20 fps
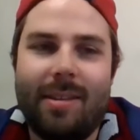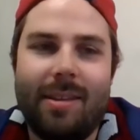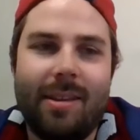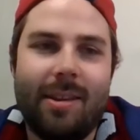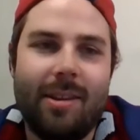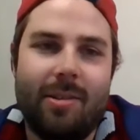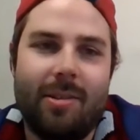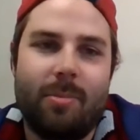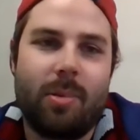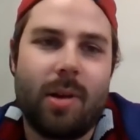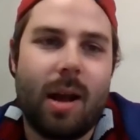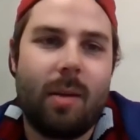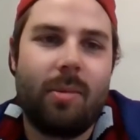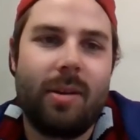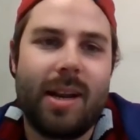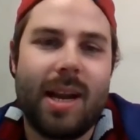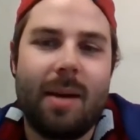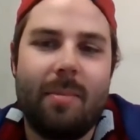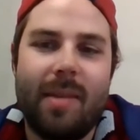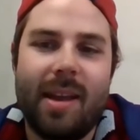you're
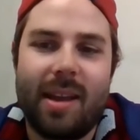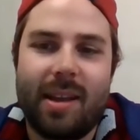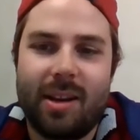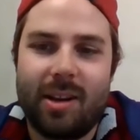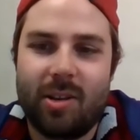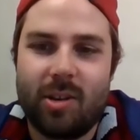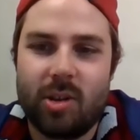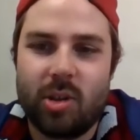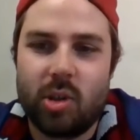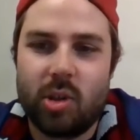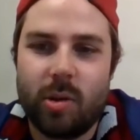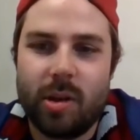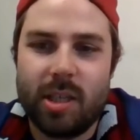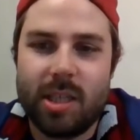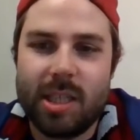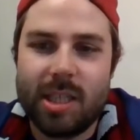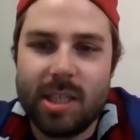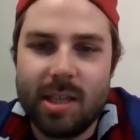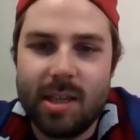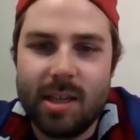probably not making a good
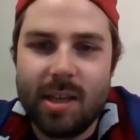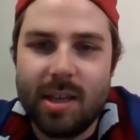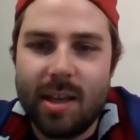choice.